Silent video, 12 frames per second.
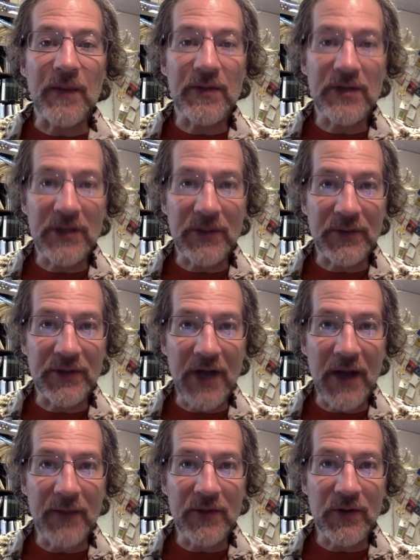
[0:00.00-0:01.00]
particular
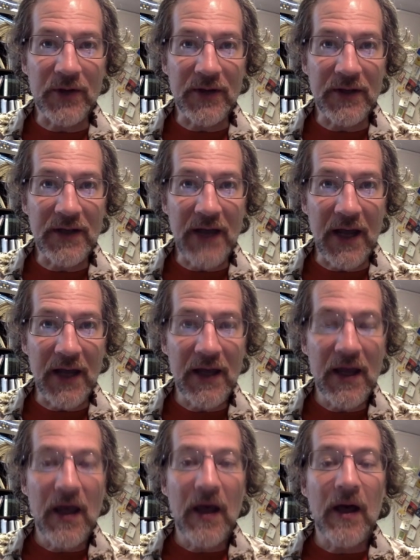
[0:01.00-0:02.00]
time during the day.
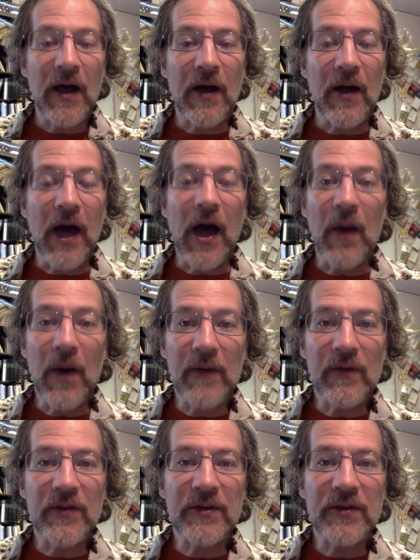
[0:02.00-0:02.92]
However,